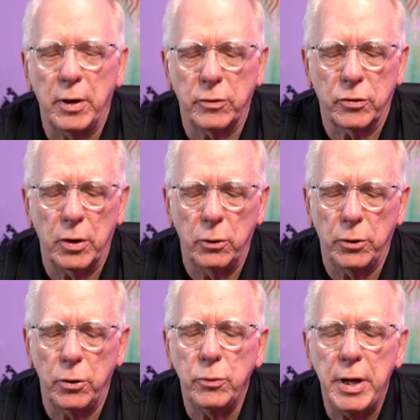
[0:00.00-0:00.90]
that's so
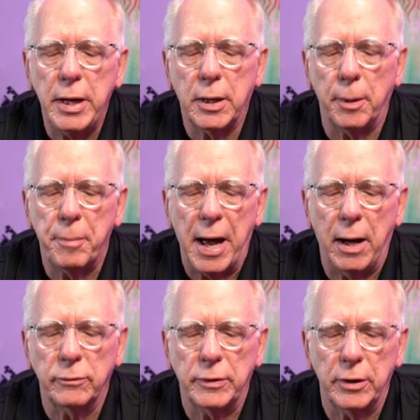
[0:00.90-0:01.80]
unique
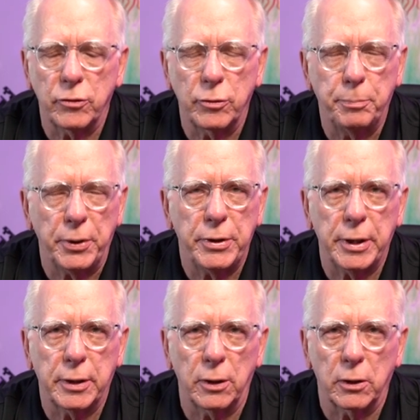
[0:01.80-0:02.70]
about this
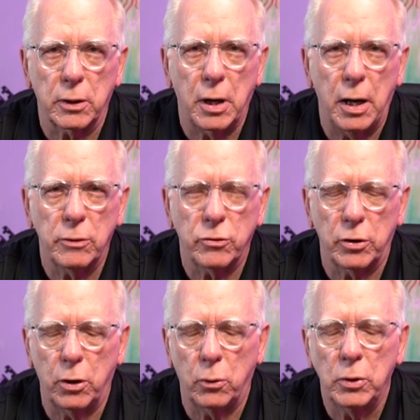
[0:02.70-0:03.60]
particular
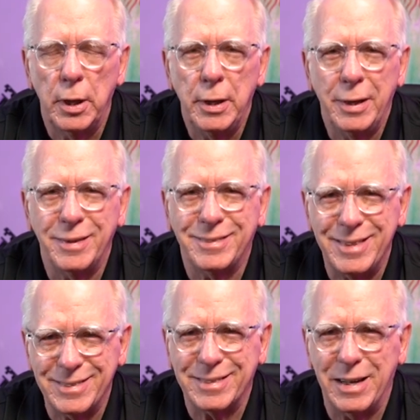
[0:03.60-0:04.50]
console is
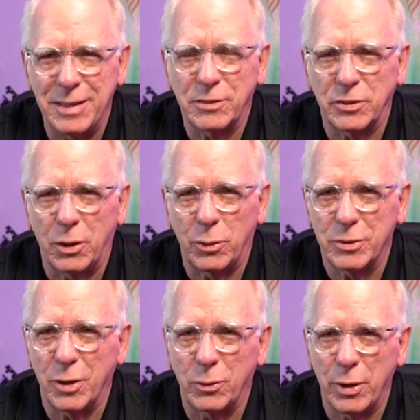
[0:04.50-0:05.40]
this console
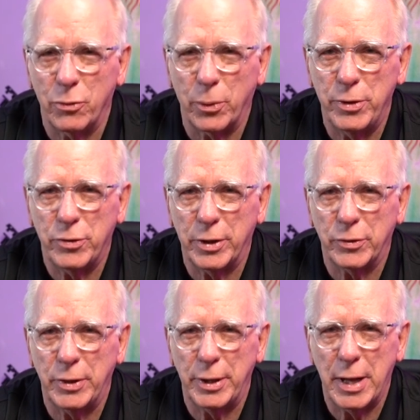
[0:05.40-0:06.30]
is only
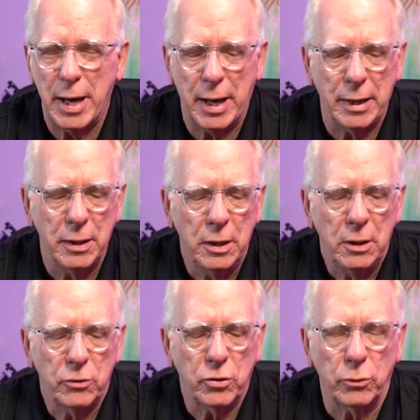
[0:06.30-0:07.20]
$369.
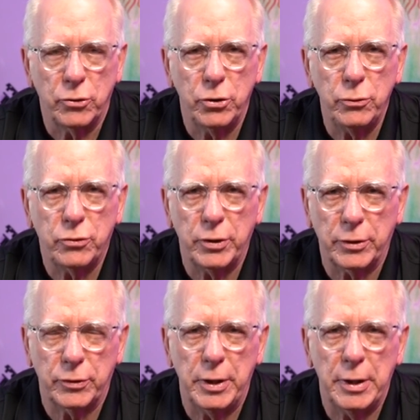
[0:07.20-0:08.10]
So
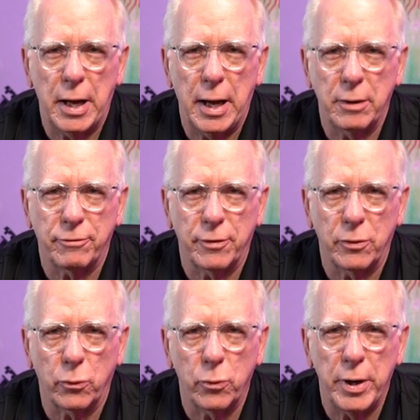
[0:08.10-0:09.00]
$269 for
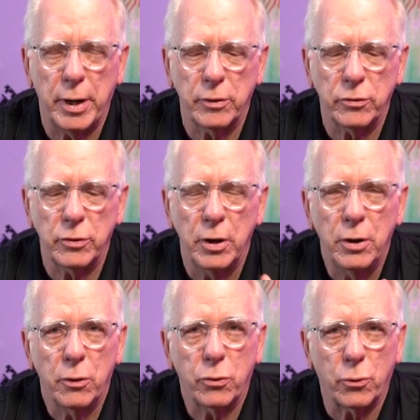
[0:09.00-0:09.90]
the wrist,
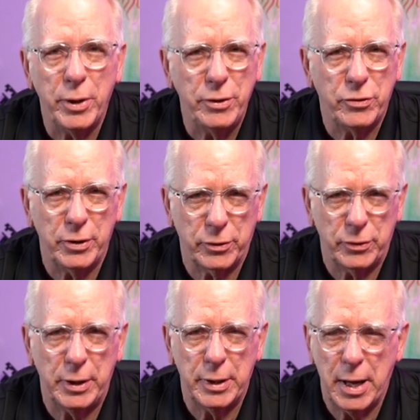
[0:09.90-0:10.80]

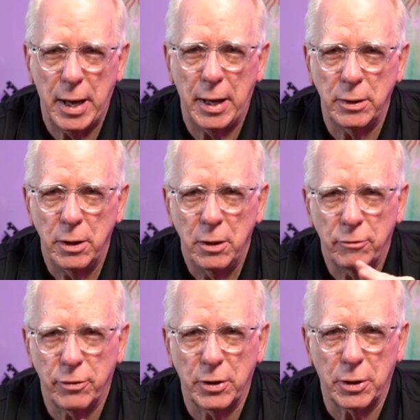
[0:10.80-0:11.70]
$369
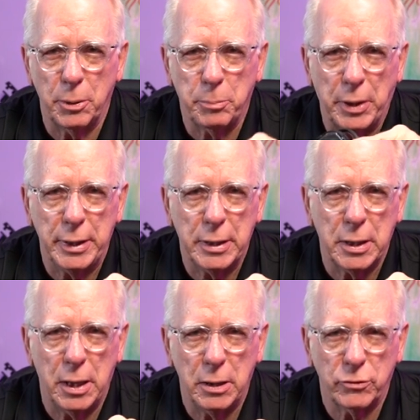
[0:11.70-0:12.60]
for the complete
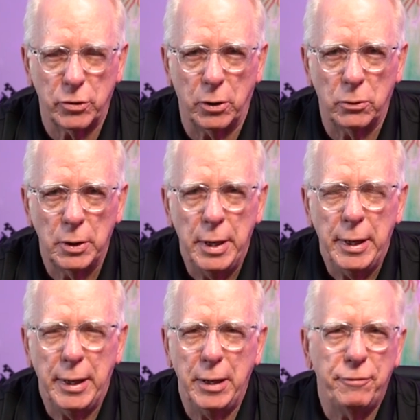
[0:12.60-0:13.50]
console.
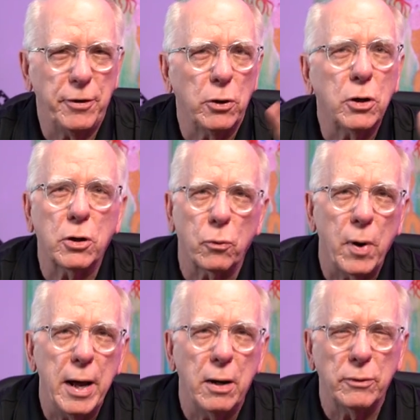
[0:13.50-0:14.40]
And if you look
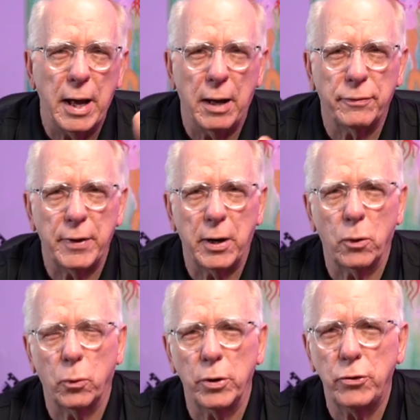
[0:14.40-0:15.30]
around out
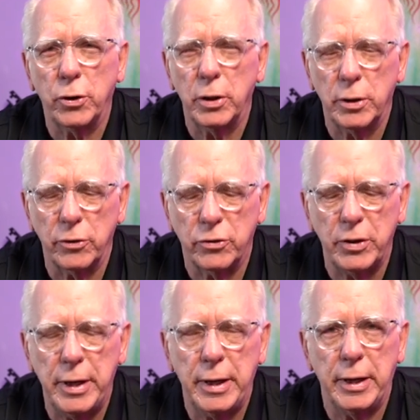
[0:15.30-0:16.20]
there, what you're going to
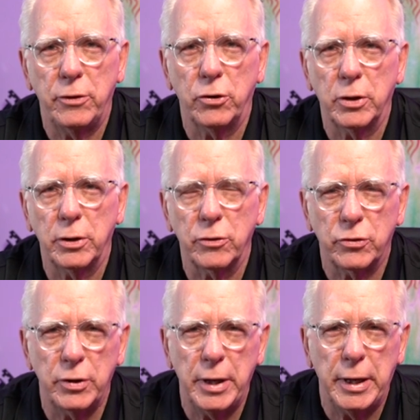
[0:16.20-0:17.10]
see is you're going to
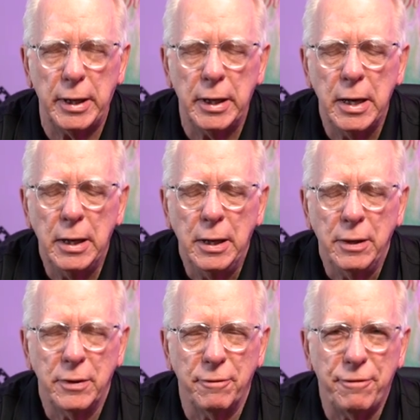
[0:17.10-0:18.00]
see
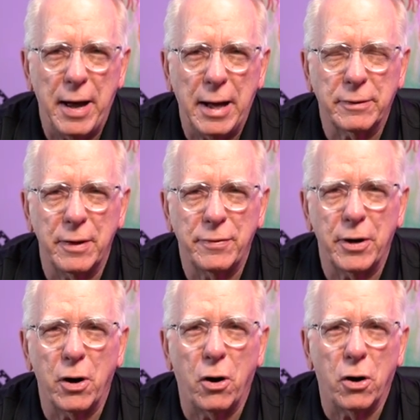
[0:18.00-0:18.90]
the fact that
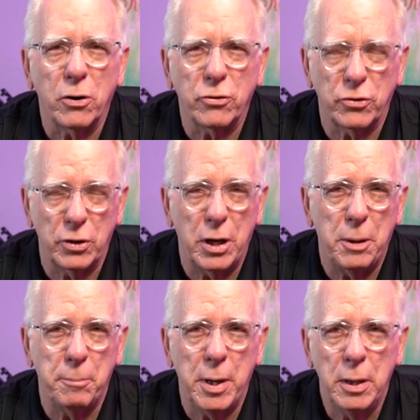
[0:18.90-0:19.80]
there are
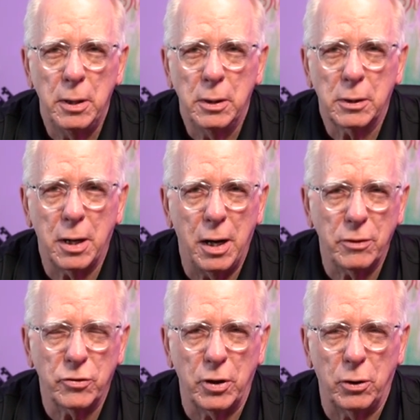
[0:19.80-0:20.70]
some
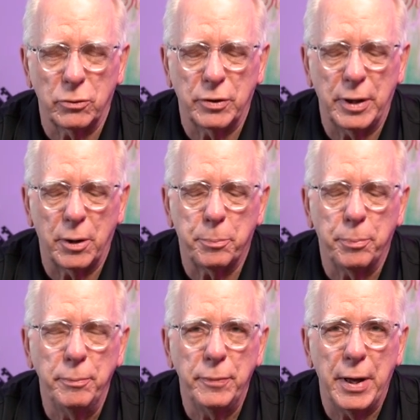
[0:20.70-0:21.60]
consoles that
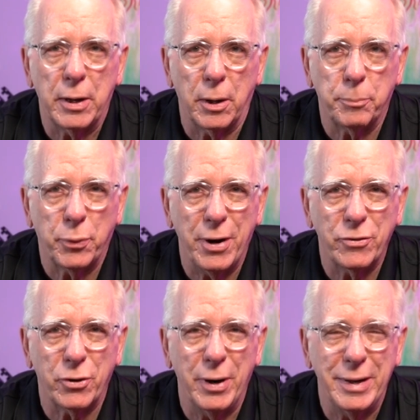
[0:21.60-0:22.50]
are
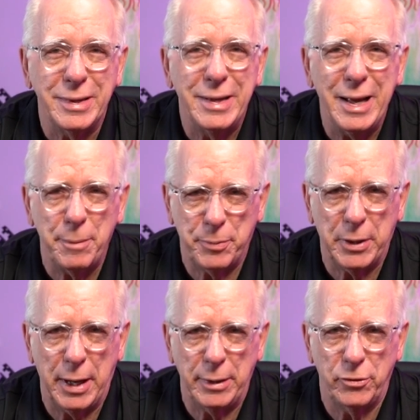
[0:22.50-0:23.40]
pressure and depth
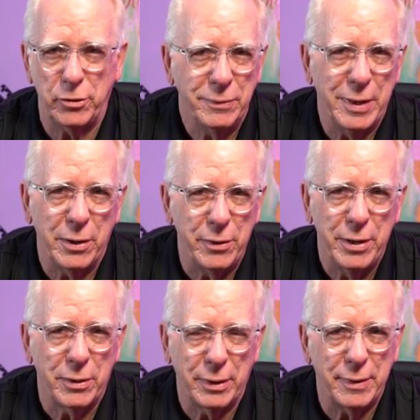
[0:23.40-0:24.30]
gauges that are
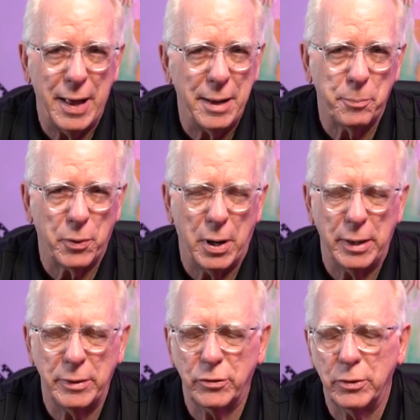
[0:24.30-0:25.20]
nearly that
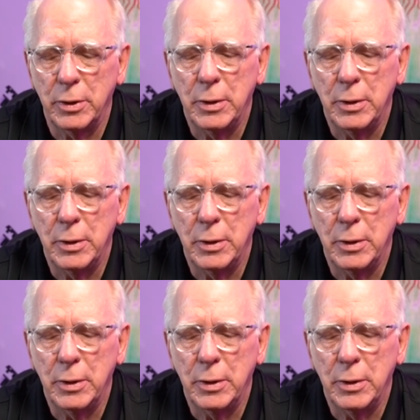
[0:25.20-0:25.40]
price.